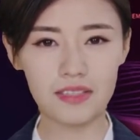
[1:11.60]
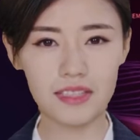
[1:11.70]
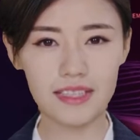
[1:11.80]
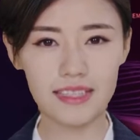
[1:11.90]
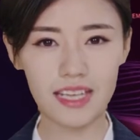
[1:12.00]

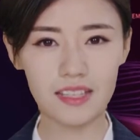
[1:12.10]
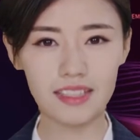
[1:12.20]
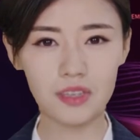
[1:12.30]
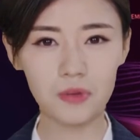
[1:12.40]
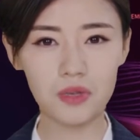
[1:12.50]
The
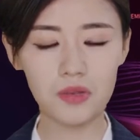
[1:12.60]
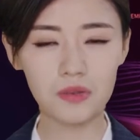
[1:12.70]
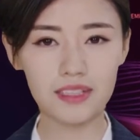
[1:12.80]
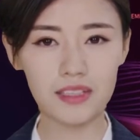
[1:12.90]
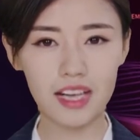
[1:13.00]
standalone
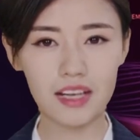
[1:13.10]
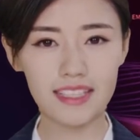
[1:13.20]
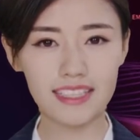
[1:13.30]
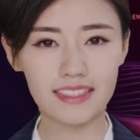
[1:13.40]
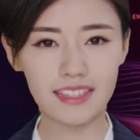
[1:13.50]
goal of the
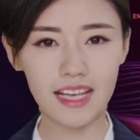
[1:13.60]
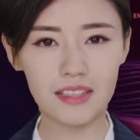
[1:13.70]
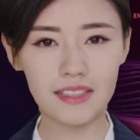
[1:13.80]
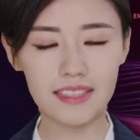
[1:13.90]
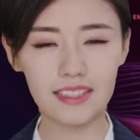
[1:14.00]
target,
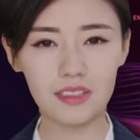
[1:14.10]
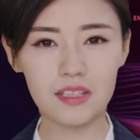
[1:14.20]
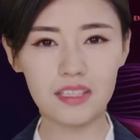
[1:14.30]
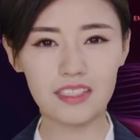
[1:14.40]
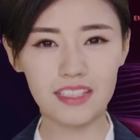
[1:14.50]
and the
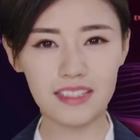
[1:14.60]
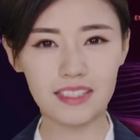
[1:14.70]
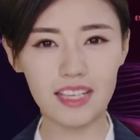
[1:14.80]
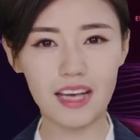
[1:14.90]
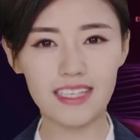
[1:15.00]
synergy to get
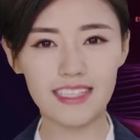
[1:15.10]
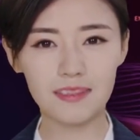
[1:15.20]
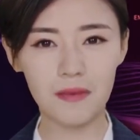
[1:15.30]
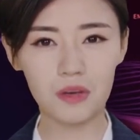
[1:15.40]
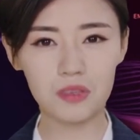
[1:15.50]
the
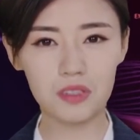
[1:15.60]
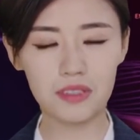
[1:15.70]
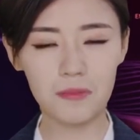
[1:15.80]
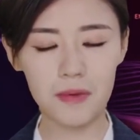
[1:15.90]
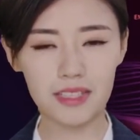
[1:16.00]
target's value to
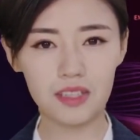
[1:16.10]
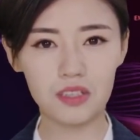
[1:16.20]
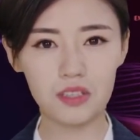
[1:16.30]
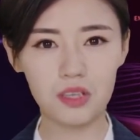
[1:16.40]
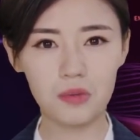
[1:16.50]
the
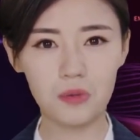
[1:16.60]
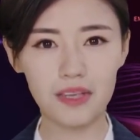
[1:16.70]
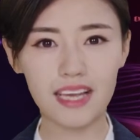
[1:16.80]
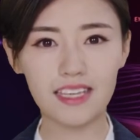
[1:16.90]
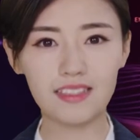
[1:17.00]
bidder,
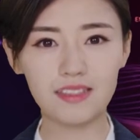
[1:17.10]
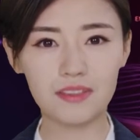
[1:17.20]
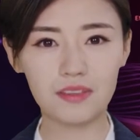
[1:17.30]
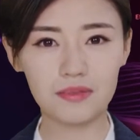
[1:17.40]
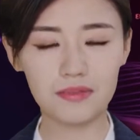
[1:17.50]
okay?
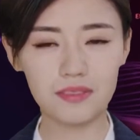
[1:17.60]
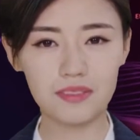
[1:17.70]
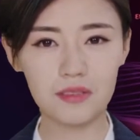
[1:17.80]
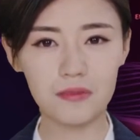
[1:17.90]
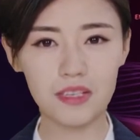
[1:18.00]

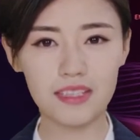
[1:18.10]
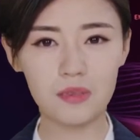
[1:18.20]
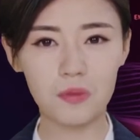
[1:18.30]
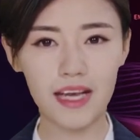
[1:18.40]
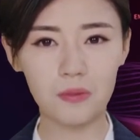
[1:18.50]
So this
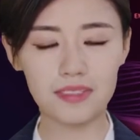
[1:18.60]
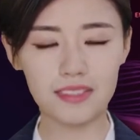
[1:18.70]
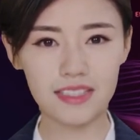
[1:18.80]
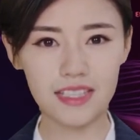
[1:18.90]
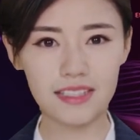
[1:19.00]
is what I would
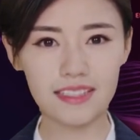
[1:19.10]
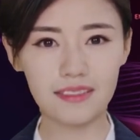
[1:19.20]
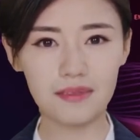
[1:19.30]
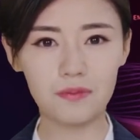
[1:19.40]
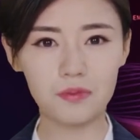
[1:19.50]

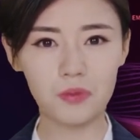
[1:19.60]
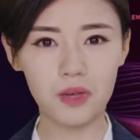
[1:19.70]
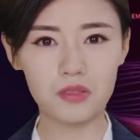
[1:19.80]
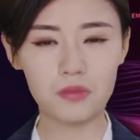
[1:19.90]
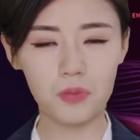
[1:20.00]
suggest,
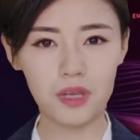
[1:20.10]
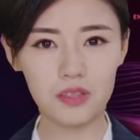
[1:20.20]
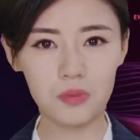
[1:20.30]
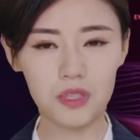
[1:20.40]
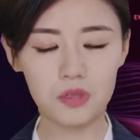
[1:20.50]
for, when
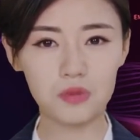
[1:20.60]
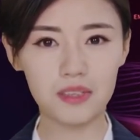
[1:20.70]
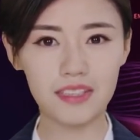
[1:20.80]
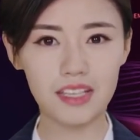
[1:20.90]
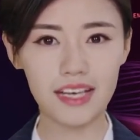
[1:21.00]
you are
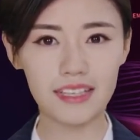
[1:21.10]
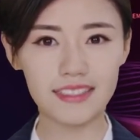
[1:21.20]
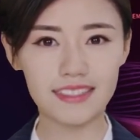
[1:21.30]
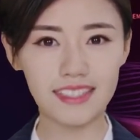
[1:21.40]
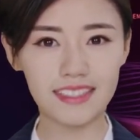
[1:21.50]
doing the
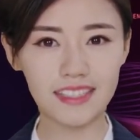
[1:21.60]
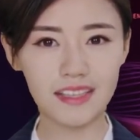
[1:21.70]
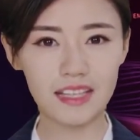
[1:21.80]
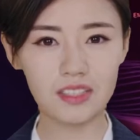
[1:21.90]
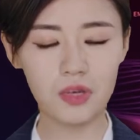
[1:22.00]
case study,
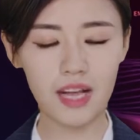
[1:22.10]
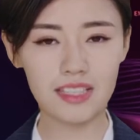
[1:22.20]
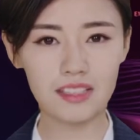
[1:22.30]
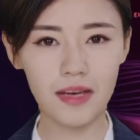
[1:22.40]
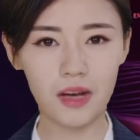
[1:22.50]
and trying
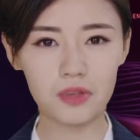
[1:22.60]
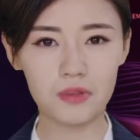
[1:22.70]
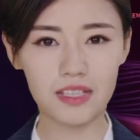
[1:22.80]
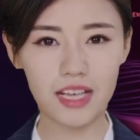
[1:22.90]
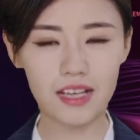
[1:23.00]
to value
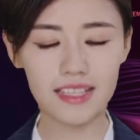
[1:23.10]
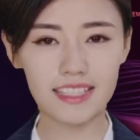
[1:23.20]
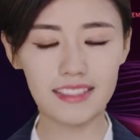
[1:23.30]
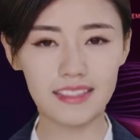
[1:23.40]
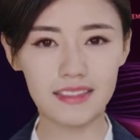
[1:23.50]
the
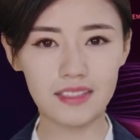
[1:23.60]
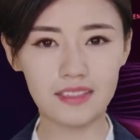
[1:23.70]
target.